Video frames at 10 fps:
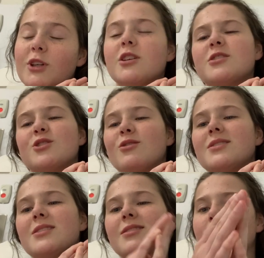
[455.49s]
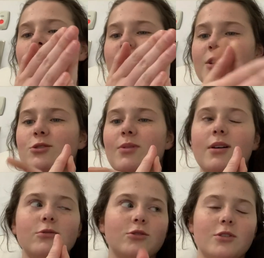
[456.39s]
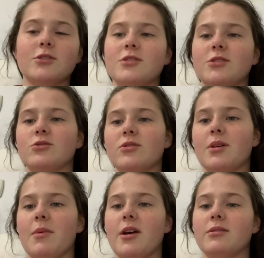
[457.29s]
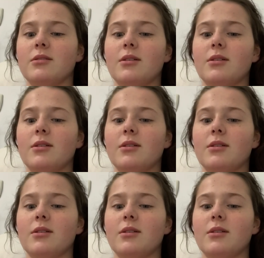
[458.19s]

It's only like been 2 hours, so it's not that bad.